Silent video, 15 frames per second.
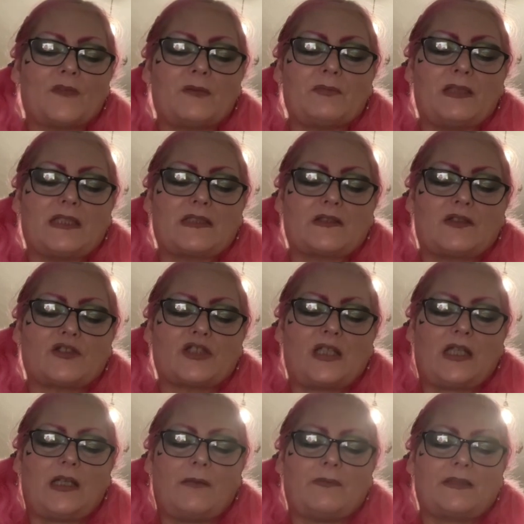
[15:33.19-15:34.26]
But he's got a
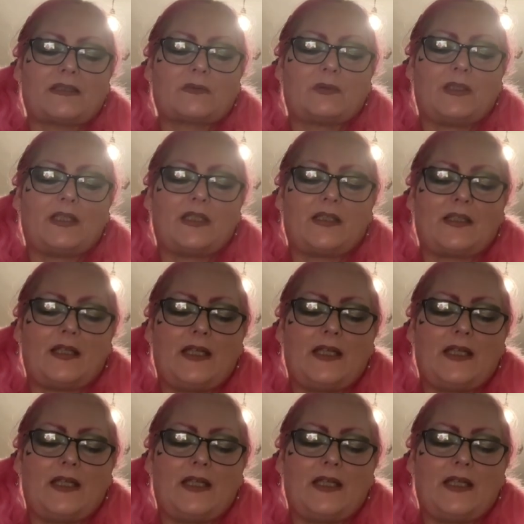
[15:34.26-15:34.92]
check-up this week